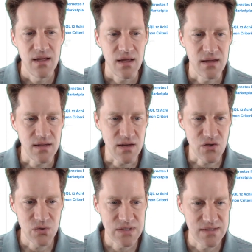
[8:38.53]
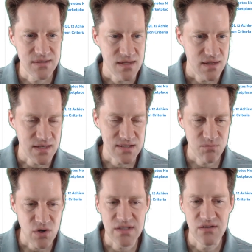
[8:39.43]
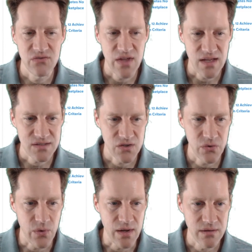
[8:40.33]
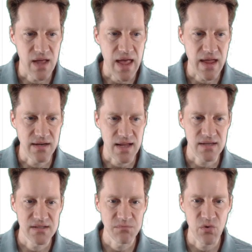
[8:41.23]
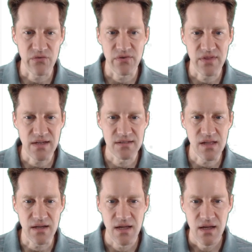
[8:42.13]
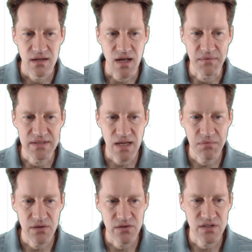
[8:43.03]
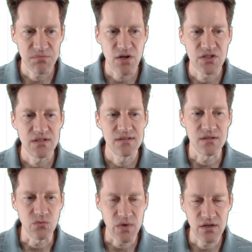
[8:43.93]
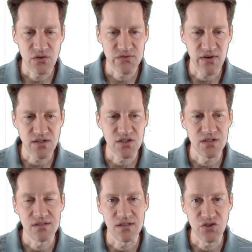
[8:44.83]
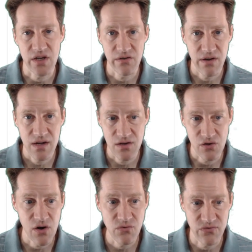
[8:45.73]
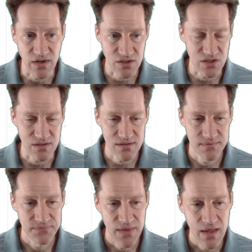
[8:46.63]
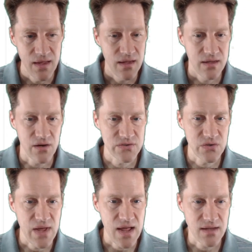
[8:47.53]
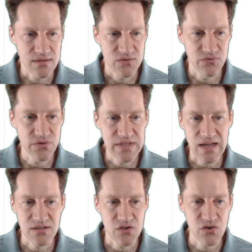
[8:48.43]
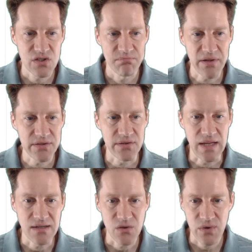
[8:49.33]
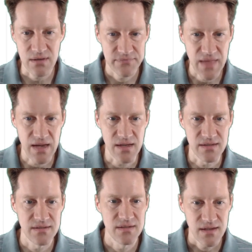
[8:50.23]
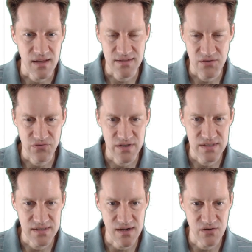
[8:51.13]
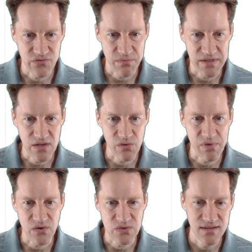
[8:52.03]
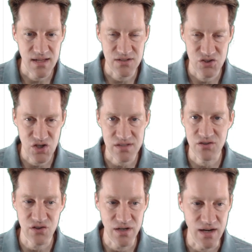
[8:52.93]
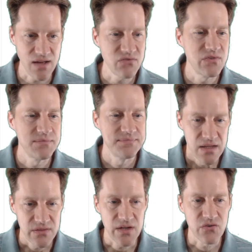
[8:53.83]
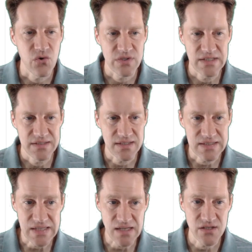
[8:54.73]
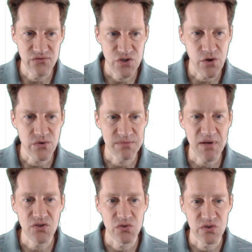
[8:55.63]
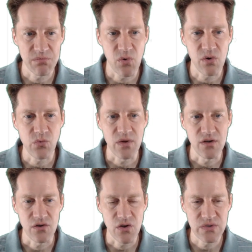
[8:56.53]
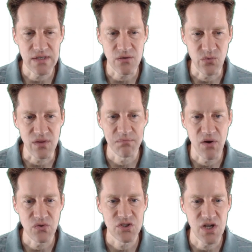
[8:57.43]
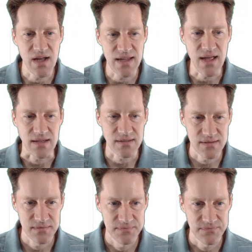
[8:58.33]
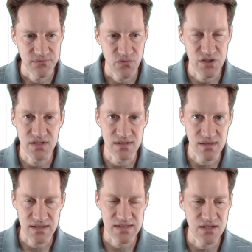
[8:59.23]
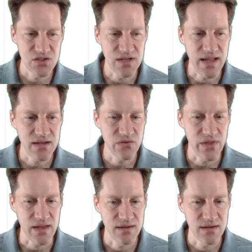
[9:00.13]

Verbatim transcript: It uses expressive SQL and has support for things like common table expressions and Windows functions and generating your own functions. It also has full text search bundled into it. That is, as he phrases here from another post, it's just good enough. And then, of course, it's extensive geospatial support when you're using it with PostGIS, which is an extension to handle that.